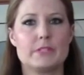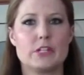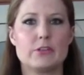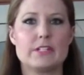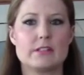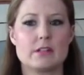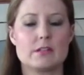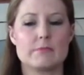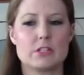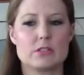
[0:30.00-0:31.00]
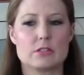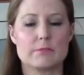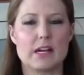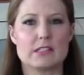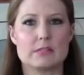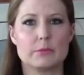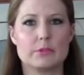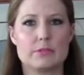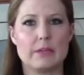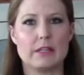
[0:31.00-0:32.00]
decrease it as much as possible
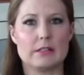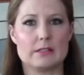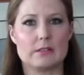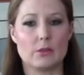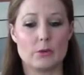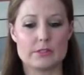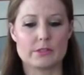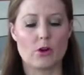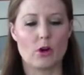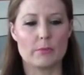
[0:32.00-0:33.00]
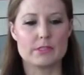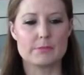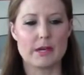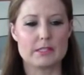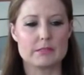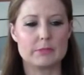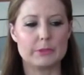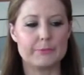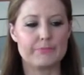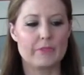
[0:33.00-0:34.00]
to make it as low as carb as
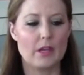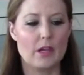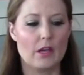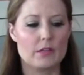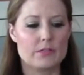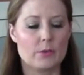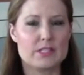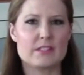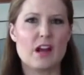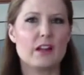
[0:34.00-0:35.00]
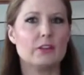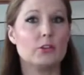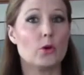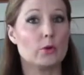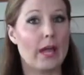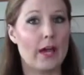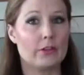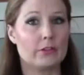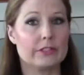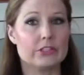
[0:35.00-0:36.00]
possible. So it's not a low
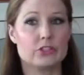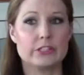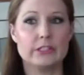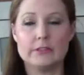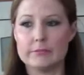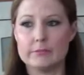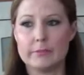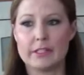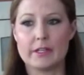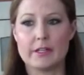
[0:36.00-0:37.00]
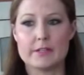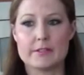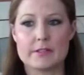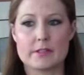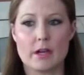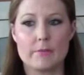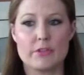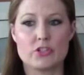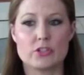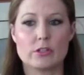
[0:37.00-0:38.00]
calorie treat because
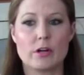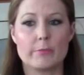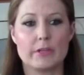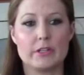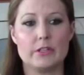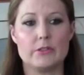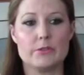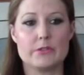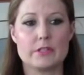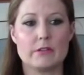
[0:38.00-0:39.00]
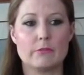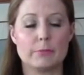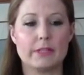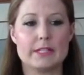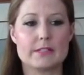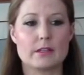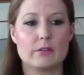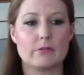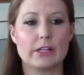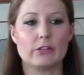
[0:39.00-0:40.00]
the sugar I'm going to use in replace
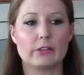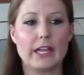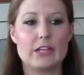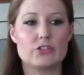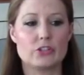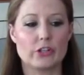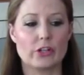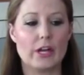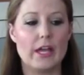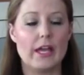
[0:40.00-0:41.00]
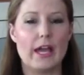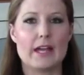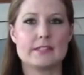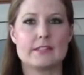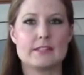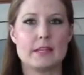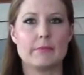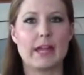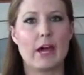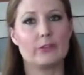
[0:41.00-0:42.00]
of regular cane sugar has the
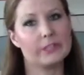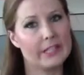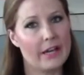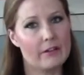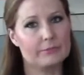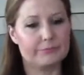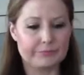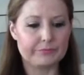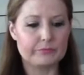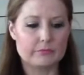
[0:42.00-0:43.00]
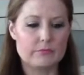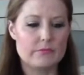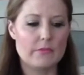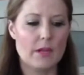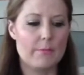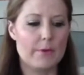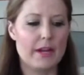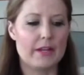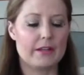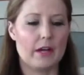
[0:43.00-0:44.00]
same calorie count.
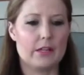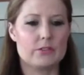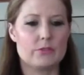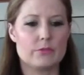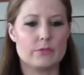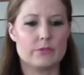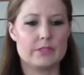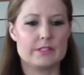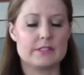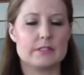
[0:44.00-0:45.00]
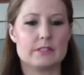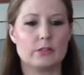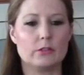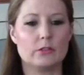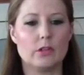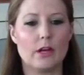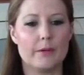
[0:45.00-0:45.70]
But this is a